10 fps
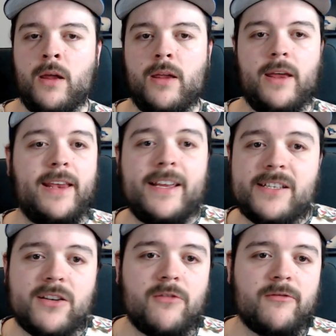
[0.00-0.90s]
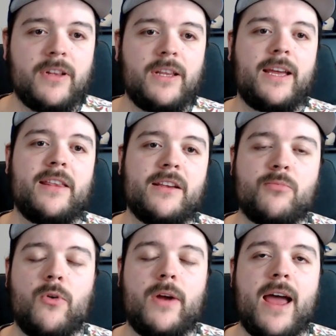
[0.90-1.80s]
The Indians don't really at this
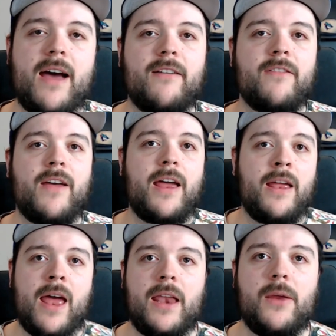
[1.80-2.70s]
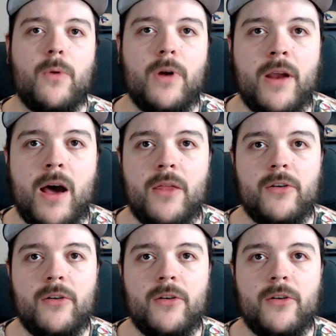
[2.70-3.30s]
point have anyone other